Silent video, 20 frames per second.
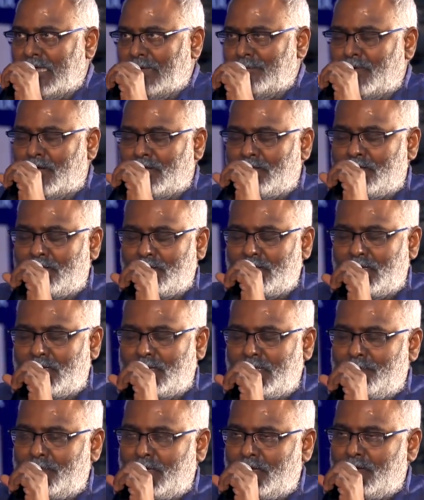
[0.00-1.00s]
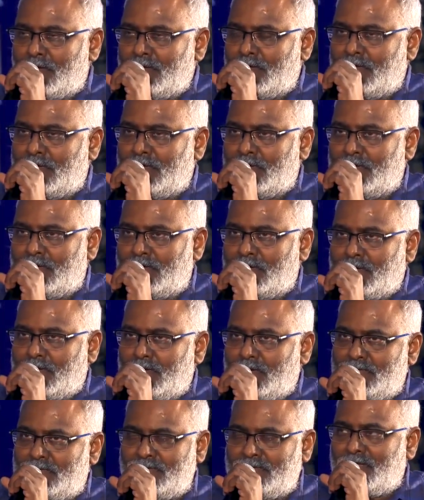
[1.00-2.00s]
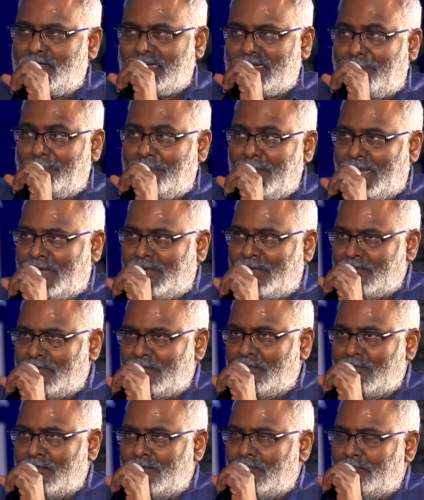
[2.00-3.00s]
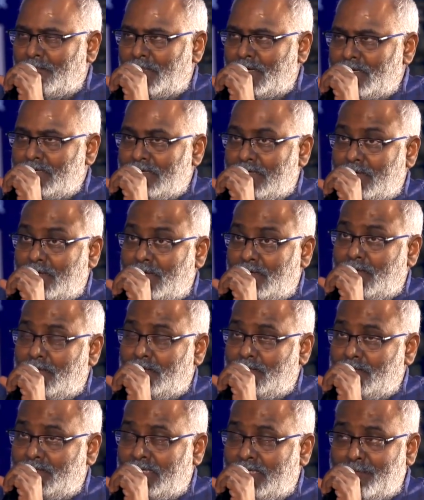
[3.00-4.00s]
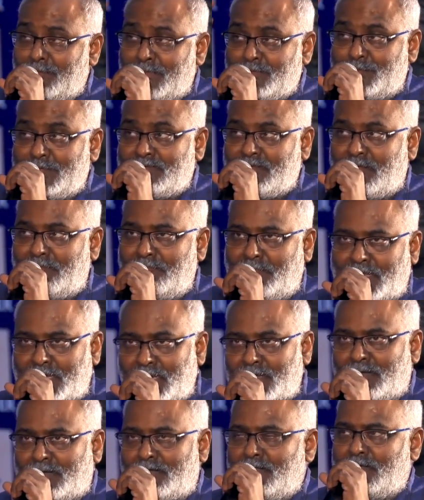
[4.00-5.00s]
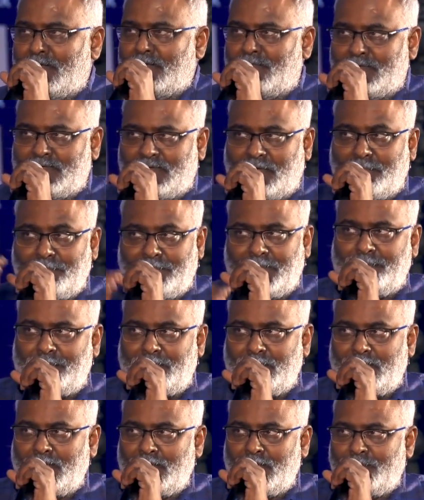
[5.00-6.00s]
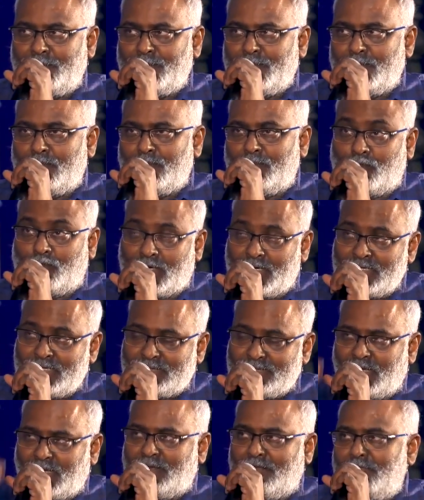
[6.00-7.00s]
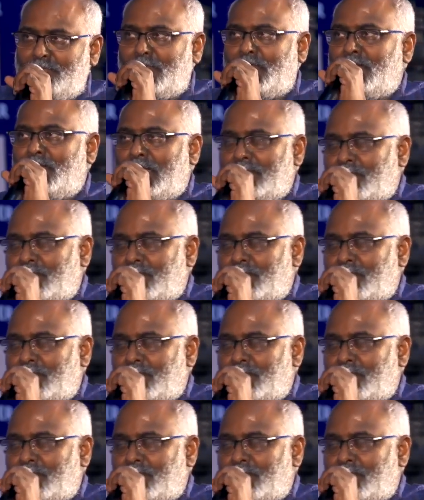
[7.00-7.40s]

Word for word: I'm not, uh, I'm not, uh, it's not a complaint, but there must be some merit for some people. What is that merit?